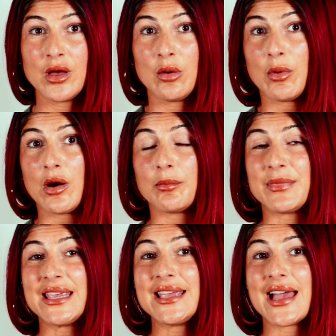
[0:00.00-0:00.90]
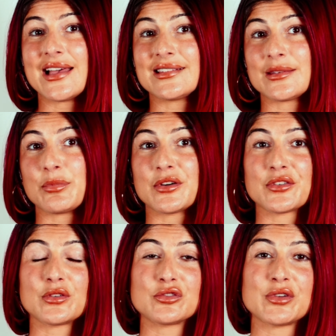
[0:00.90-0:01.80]
Well, me as a
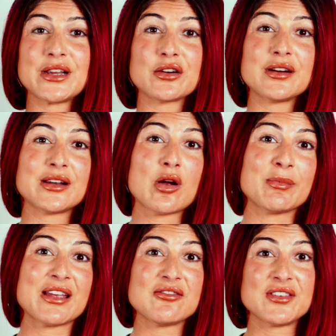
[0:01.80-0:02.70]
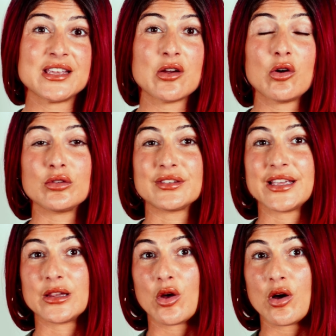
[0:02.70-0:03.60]
personal trainer and on my feet all
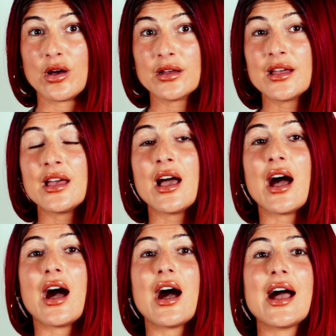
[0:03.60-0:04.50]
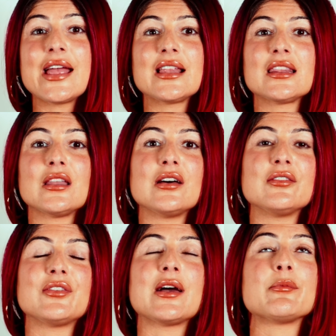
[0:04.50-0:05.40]
day long,
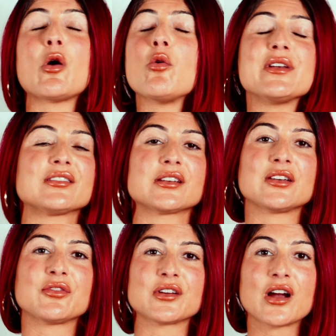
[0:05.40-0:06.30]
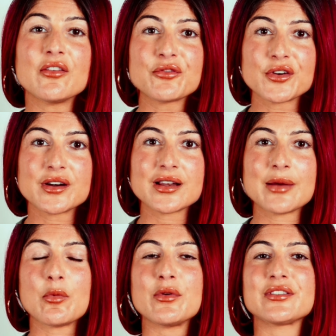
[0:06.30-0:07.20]
I'm always looking for comfort.
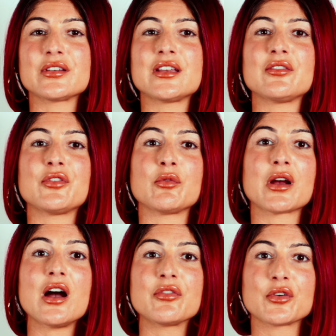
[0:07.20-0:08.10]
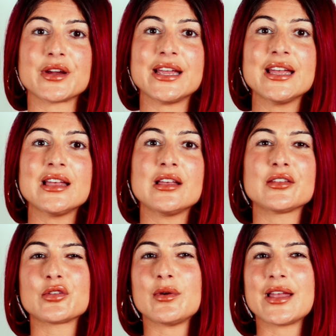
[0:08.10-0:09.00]
I'm always looking for recovery.
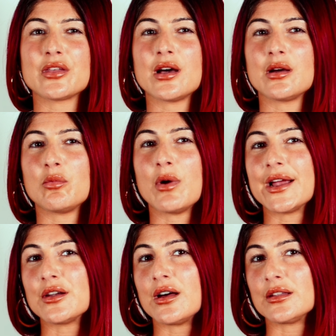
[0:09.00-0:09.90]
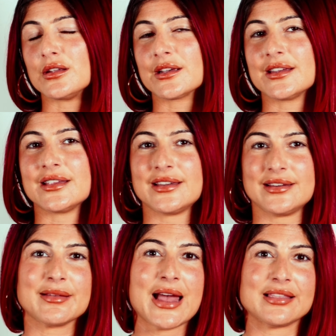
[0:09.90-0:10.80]
So I thought, why not look
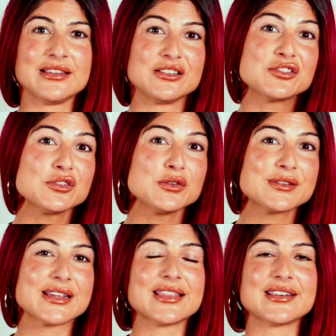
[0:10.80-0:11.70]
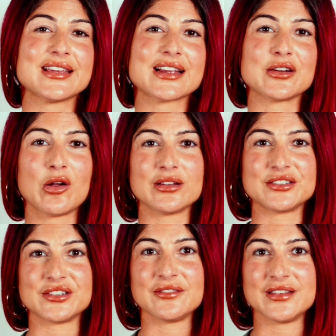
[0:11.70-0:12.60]
at these shoes and the
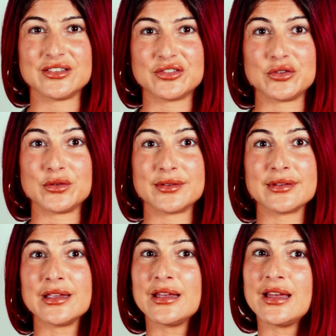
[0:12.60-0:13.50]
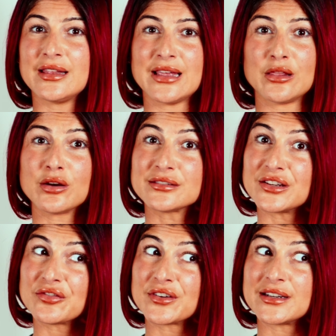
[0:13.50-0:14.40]
technology of these shoes? They look
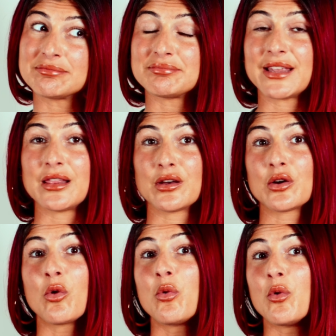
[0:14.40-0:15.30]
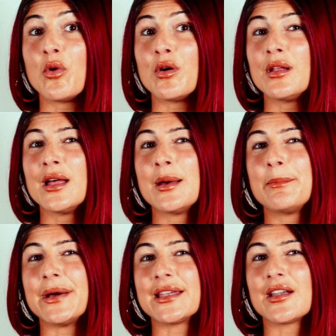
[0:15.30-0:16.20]
different, they look cool,
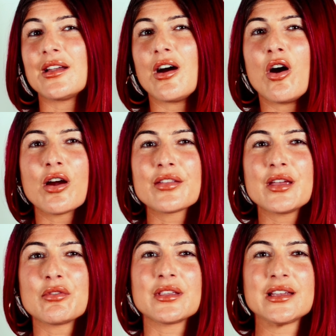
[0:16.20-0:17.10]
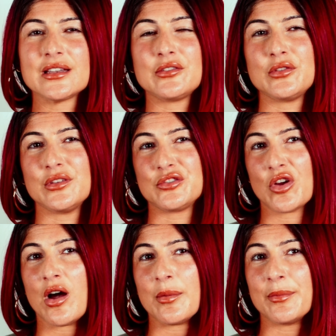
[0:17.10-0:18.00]
but are they really gonna do the
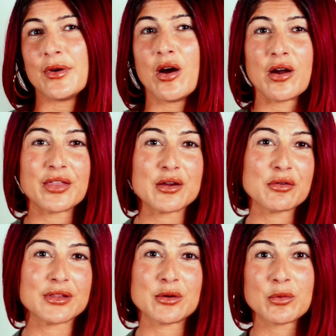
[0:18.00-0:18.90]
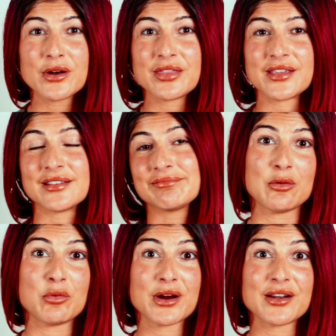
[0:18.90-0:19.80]
job? Are they really worth it?
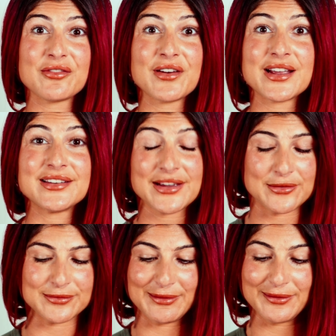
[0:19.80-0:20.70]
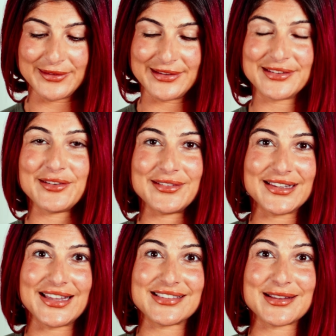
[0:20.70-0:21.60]
We're gonna find out. So
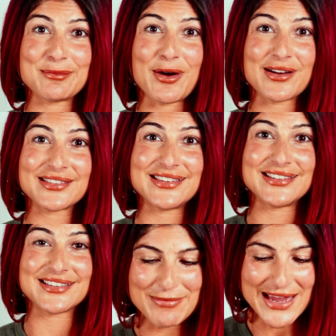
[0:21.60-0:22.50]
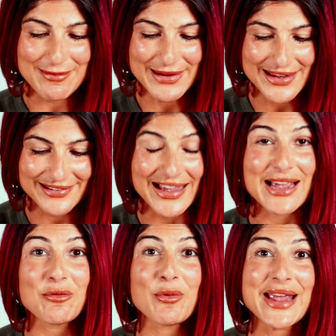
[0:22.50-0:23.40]
let's unbox these babies.
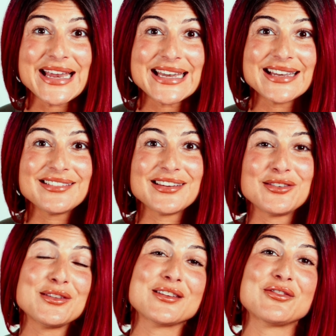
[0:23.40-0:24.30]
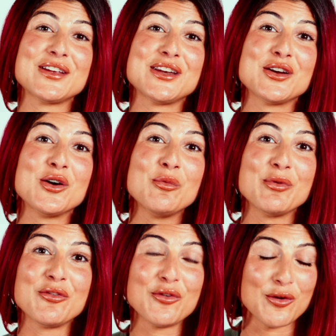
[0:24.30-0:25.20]
I waited to do this video
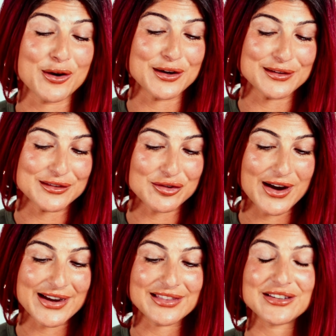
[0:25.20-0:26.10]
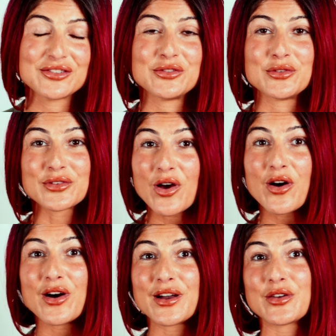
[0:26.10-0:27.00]
before trying these shoes
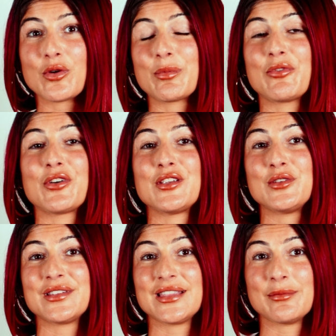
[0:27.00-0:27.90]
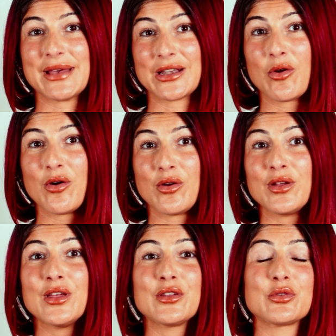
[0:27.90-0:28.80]
on or before using them at
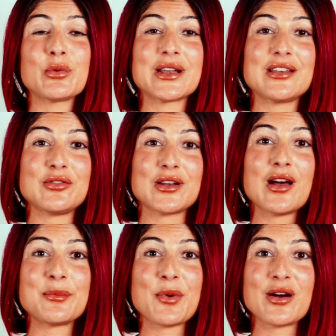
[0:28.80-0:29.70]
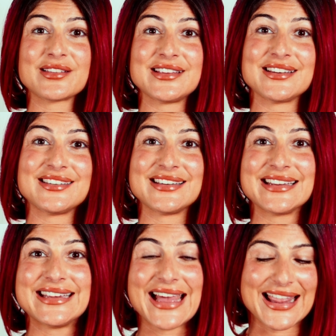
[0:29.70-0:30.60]
all. So we're gonna do an unboxing
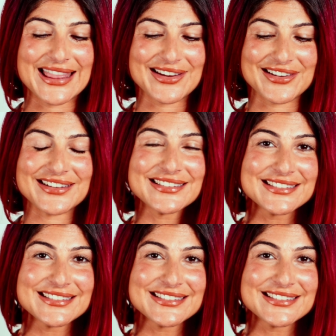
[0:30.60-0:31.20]
together.